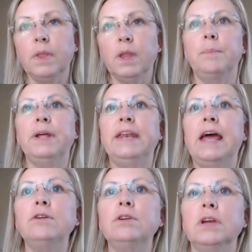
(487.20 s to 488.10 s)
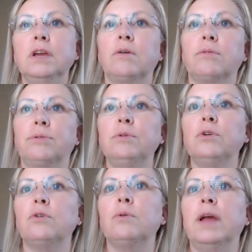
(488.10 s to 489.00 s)
But now you can go
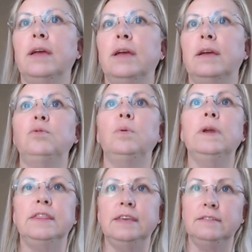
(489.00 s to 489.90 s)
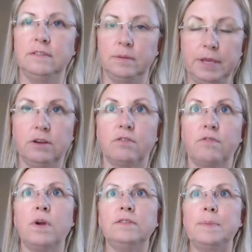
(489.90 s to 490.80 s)
through and tweak these to be your
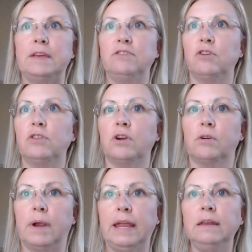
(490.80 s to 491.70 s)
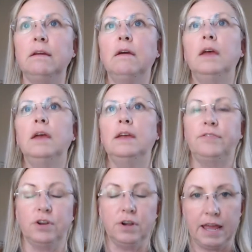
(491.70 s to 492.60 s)
voice, make sure they're great. If
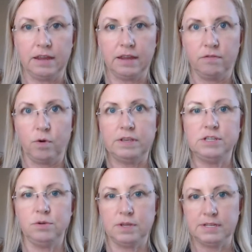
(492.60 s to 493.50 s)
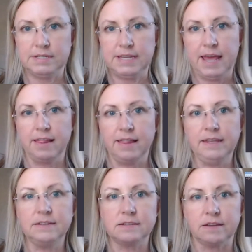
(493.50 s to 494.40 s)
they're not your voice, you can tell
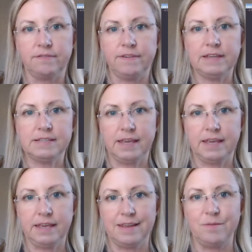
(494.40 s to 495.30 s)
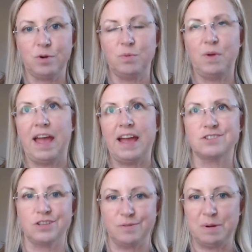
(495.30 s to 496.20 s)
it to fix it. It will
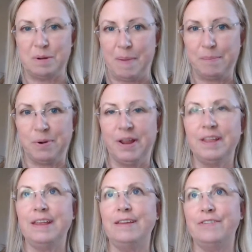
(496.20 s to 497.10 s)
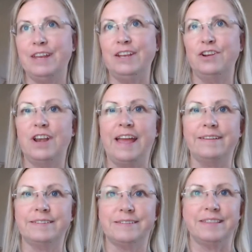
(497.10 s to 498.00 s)
actually remember it even in
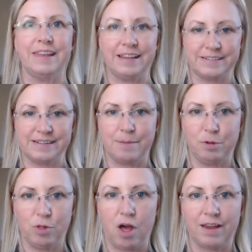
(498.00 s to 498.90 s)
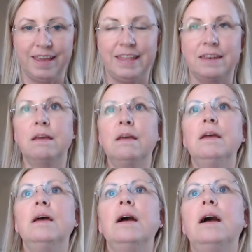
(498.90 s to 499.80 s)
the next time you log in.
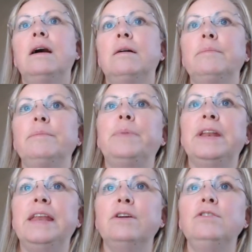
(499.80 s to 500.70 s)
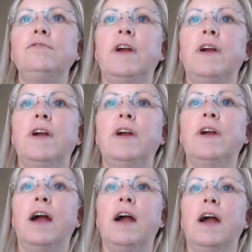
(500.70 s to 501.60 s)
But now you've
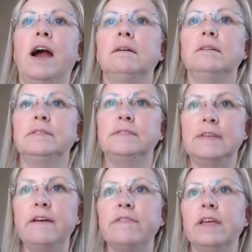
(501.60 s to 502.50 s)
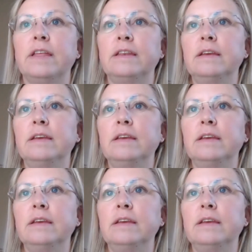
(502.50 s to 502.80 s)
got 7.